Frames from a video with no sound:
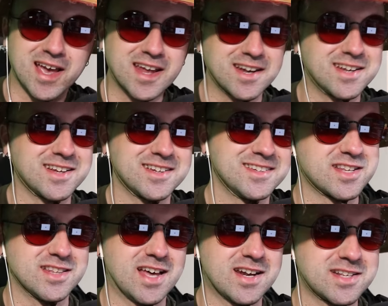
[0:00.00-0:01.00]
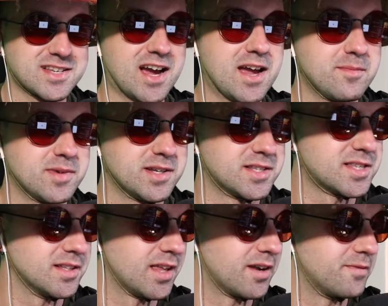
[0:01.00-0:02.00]
editing, it's a lot of time, but it's
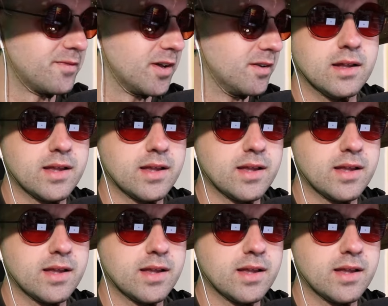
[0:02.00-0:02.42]
a lot of fun.